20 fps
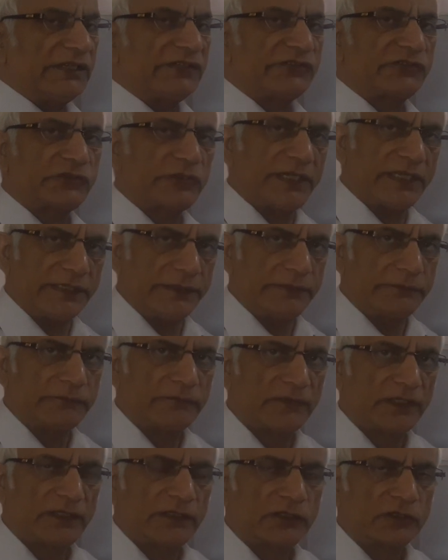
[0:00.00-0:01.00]
is 3.
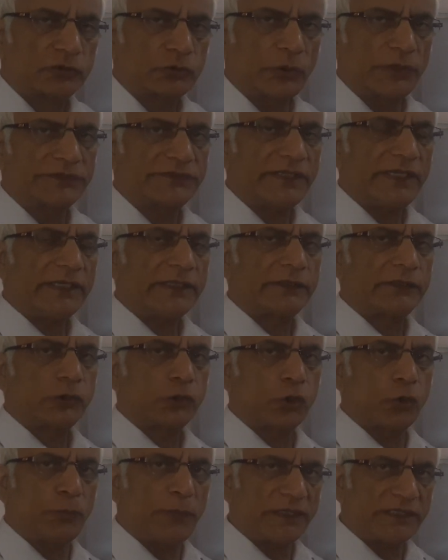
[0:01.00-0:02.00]
So it's a
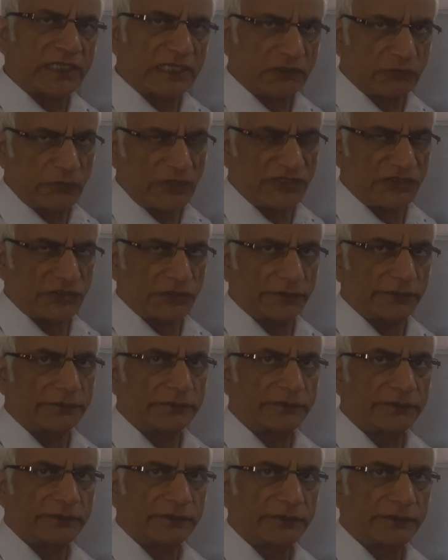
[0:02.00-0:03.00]
cubic equation.
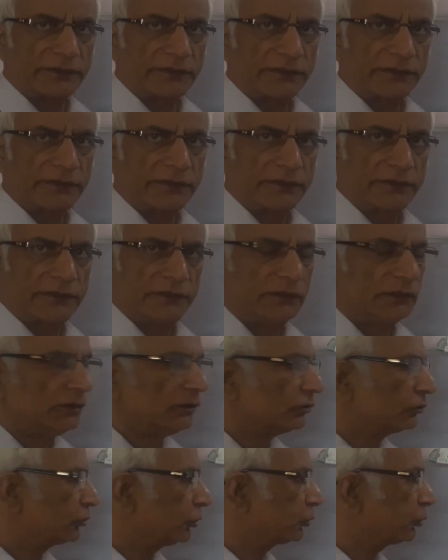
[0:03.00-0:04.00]

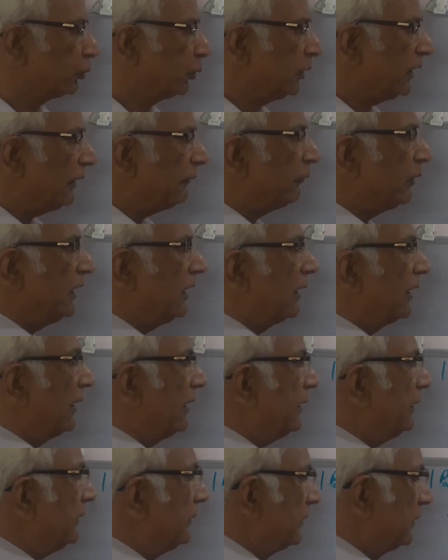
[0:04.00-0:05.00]
So today we
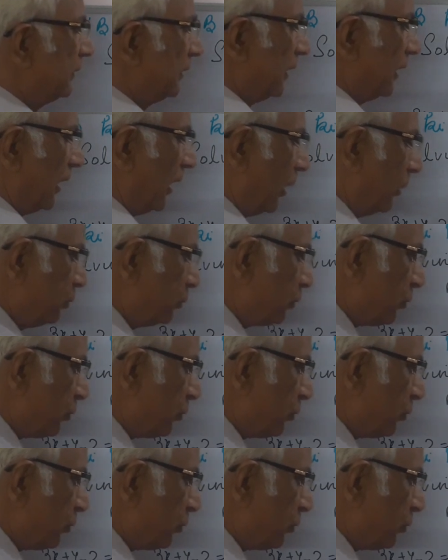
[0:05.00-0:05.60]
learn how